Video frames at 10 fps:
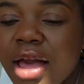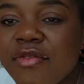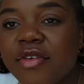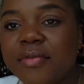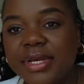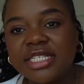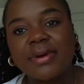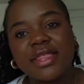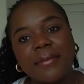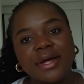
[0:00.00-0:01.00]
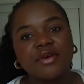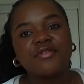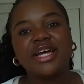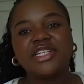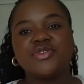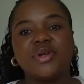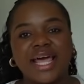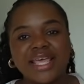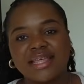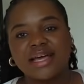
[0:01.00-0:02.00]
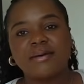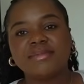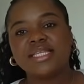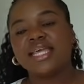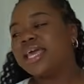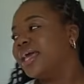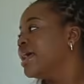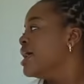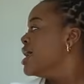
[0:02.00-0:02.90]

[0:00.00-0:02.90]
I'm very pleased about the amount of natural light that comes in here.